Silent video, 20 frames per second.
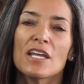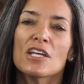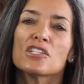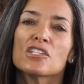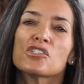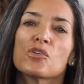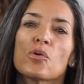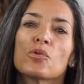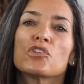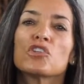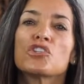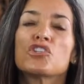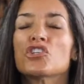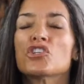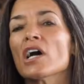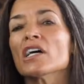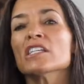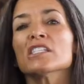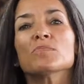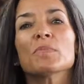So
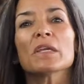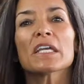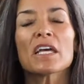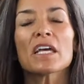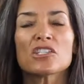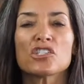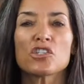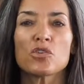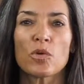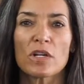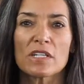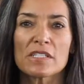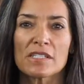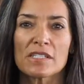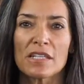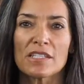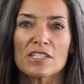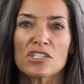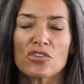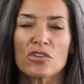just because you wear
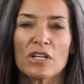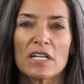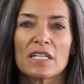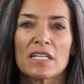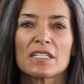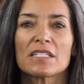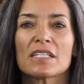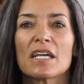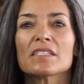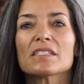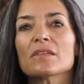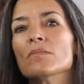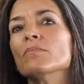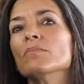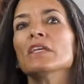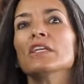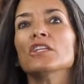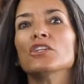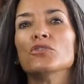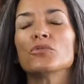sunscreen doesn't
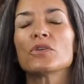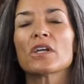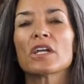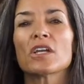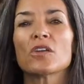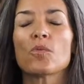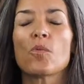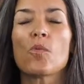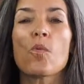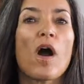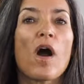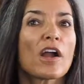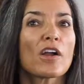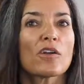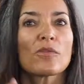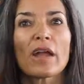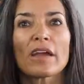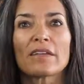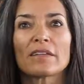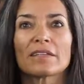mean you can walk
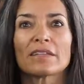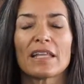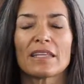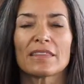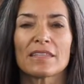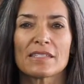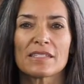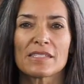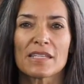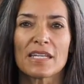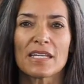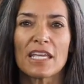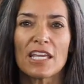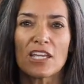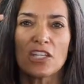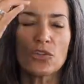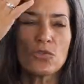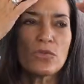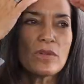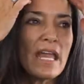around and let the sun hit
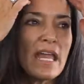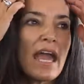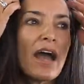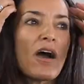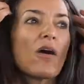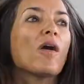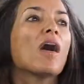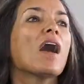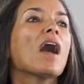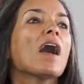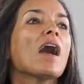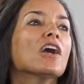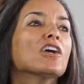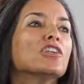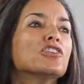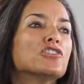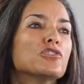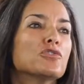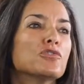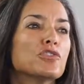you. Now,
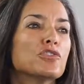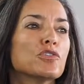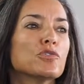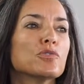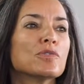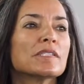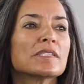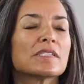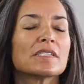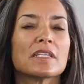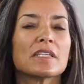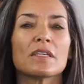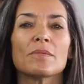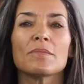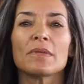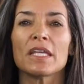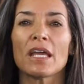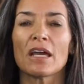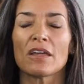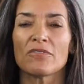do you see
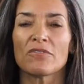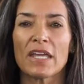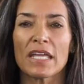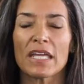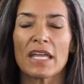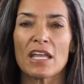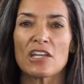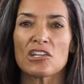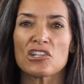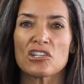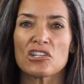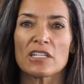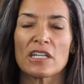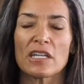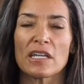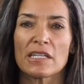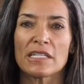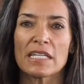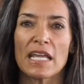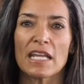me on vacation in
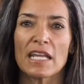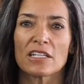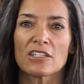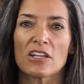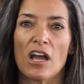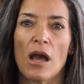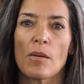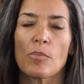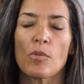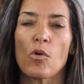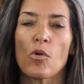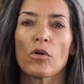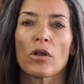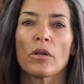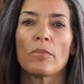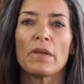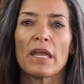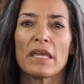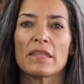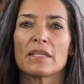a tank top or a
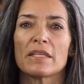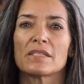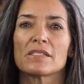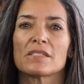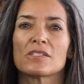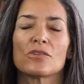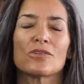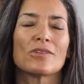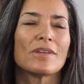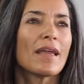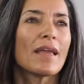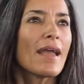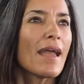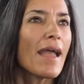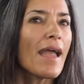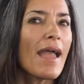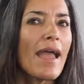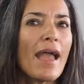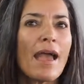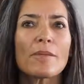bathing suit?
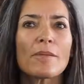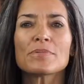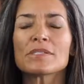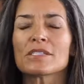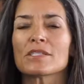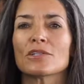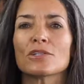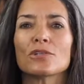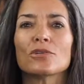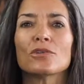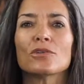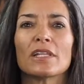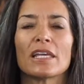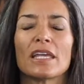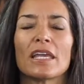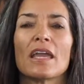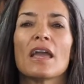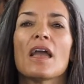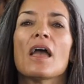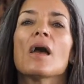
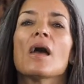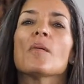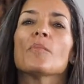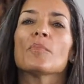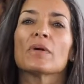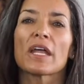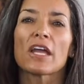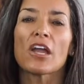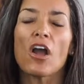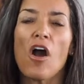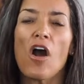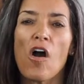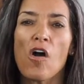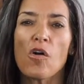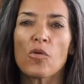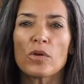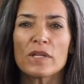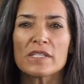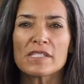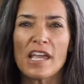Absolutely, but I
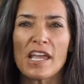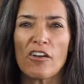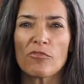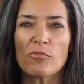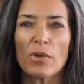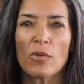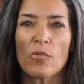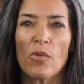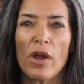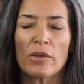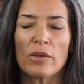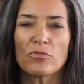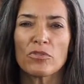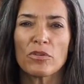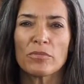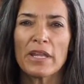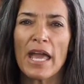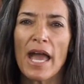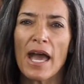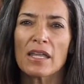always have my
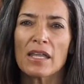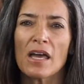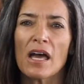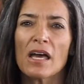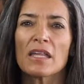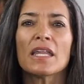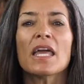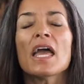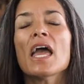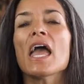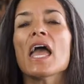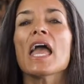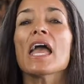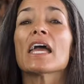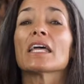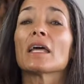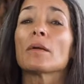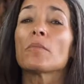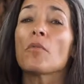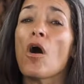wide-brimmed hat on,
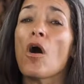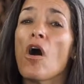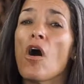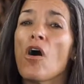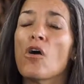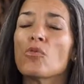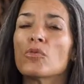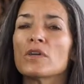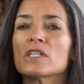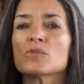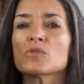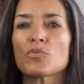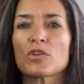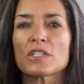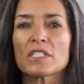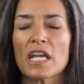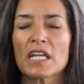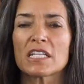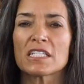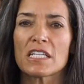and I'm always
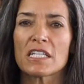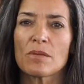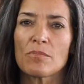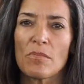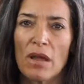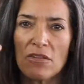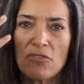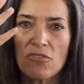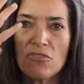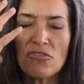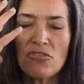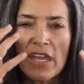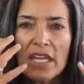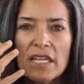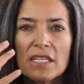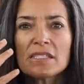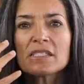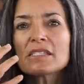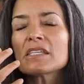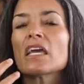protecting my
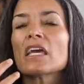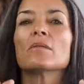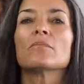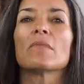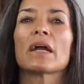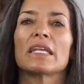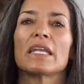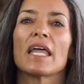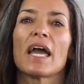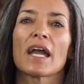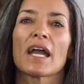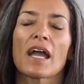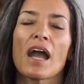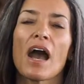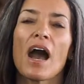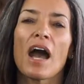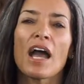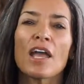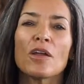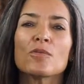face and my neck.
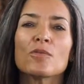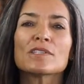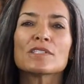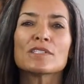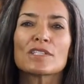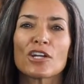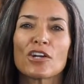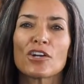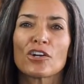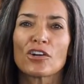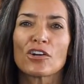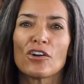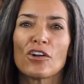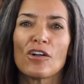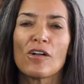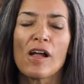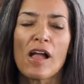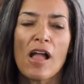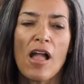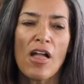I was the
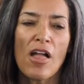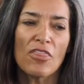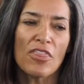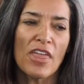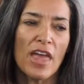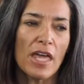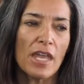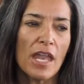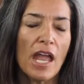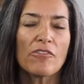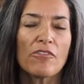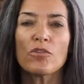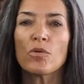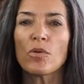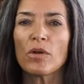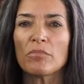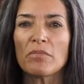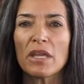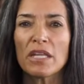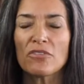girl that
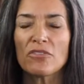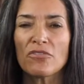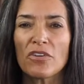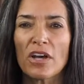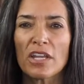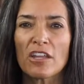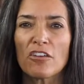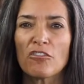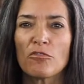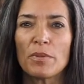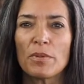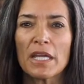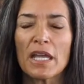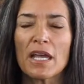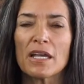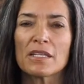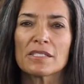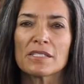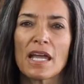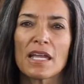everyone made fun of
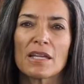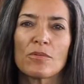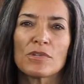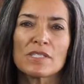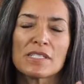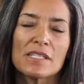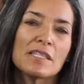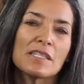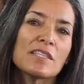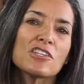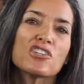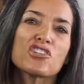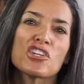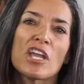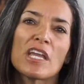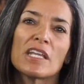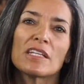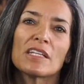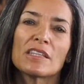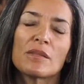because I was in the
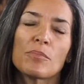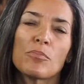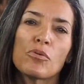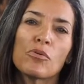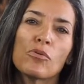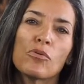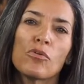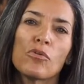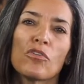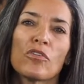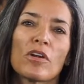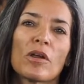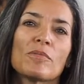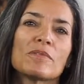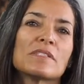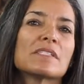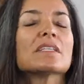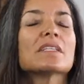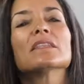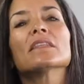shade at the pool, or I
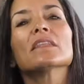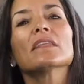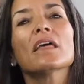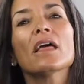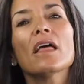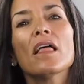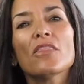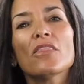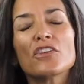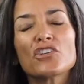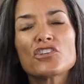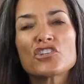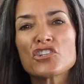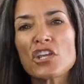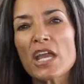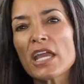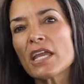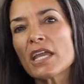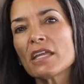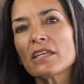was in the
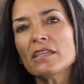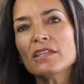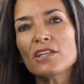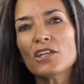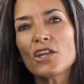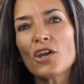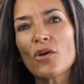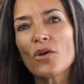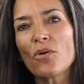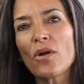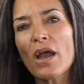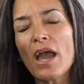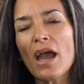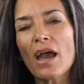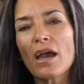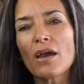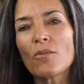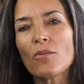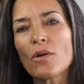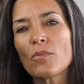shade, you know,
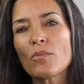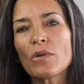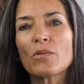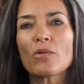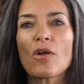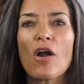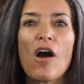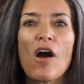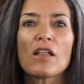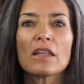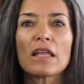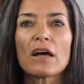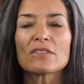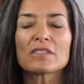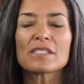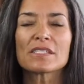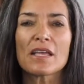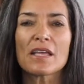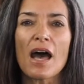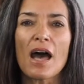at, when we were all
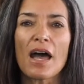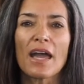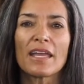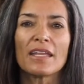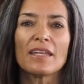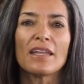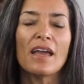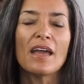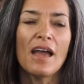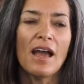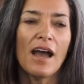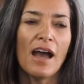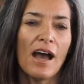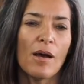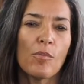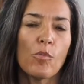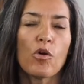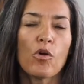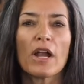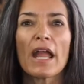outside,
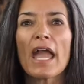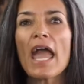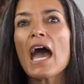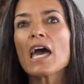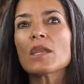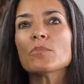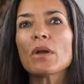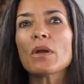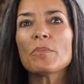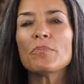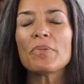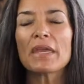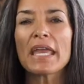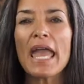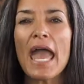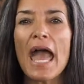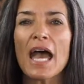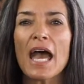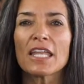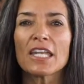um, or I had my big
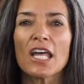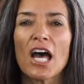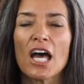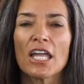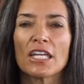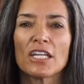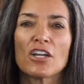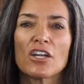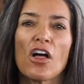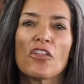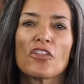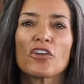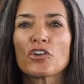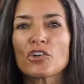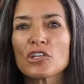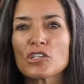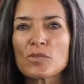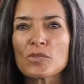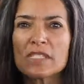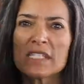hat on, and all the
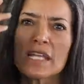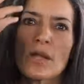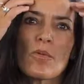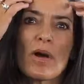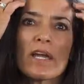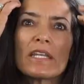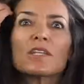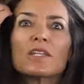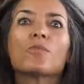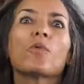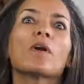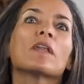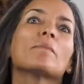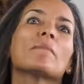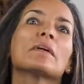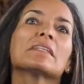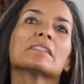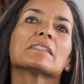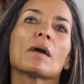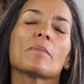girls would say, well, I didn't want to
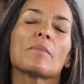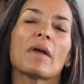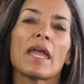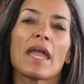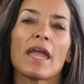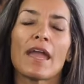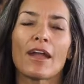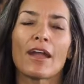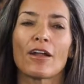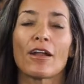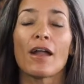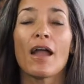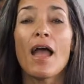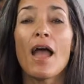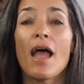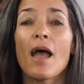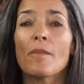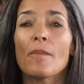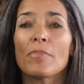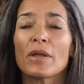mess up my hair.
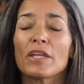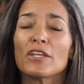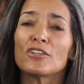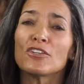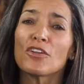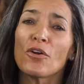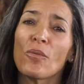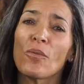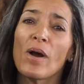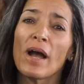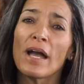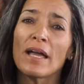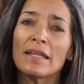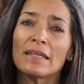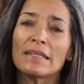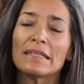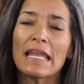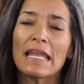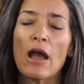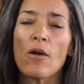But you know what?
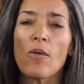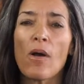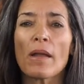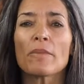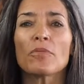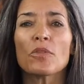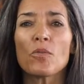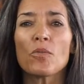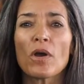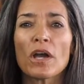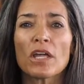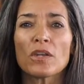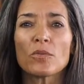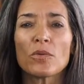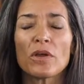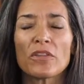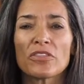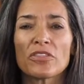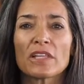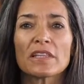Now I'm the one
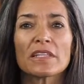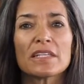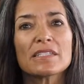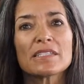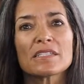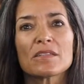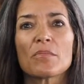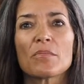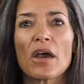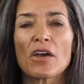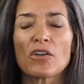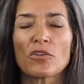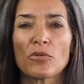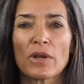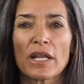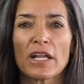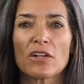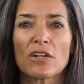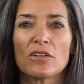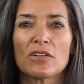with the least amount of
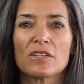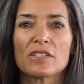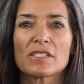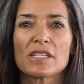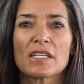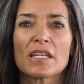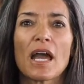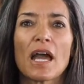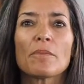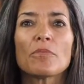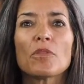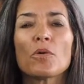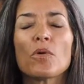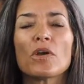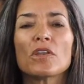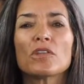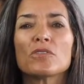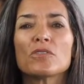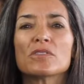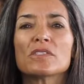wrinkles, and I'm the
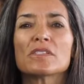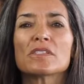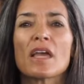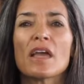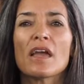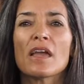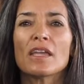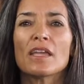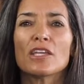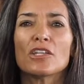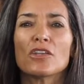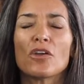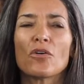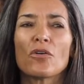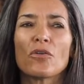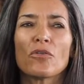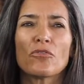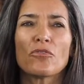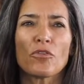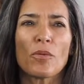one who's, you
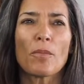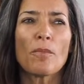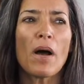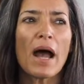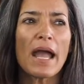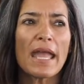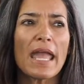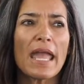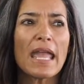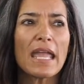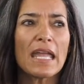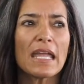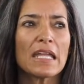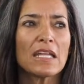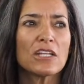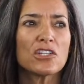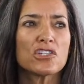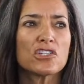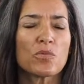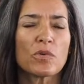know, for my
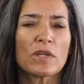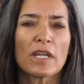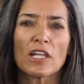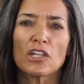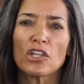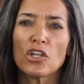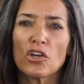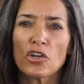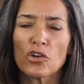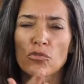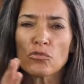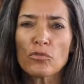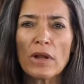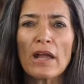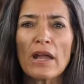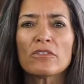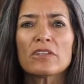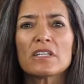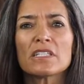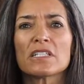age, when I look
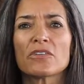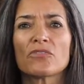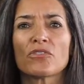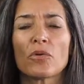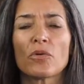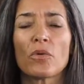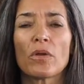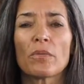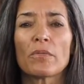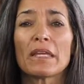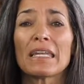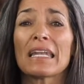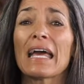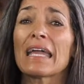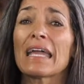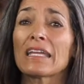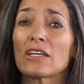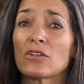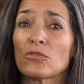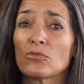around at different women,
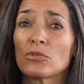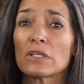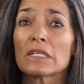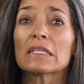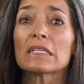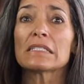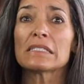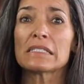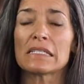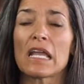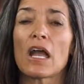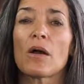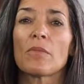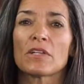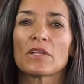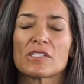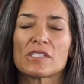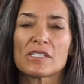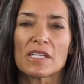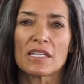I can really see how
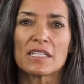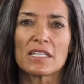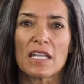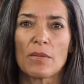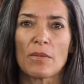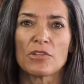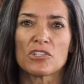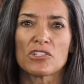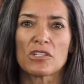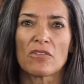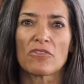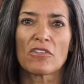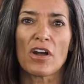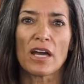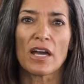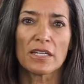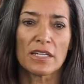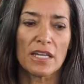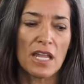much sun damage they've got.